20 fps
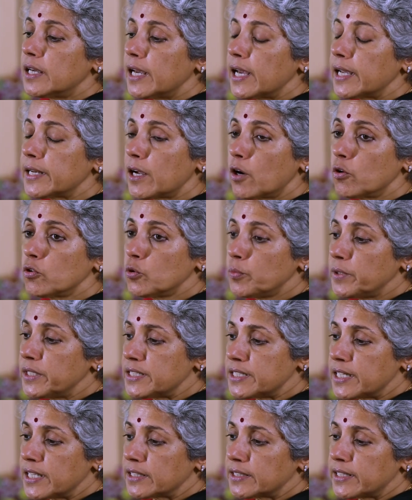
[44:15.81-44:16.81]
and how do we
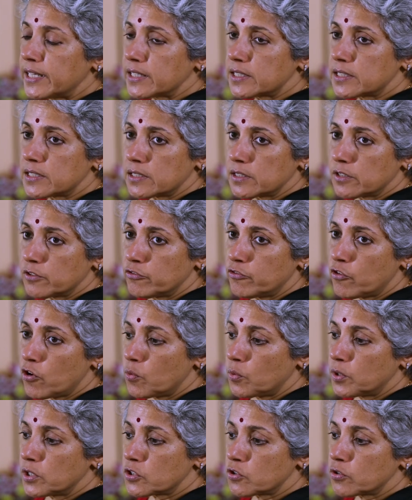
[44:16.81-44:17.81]
take that
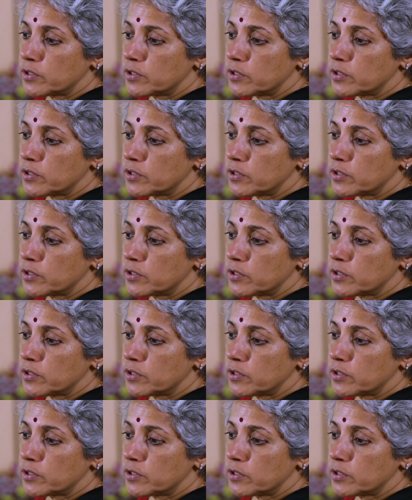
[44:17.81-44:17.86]
forward.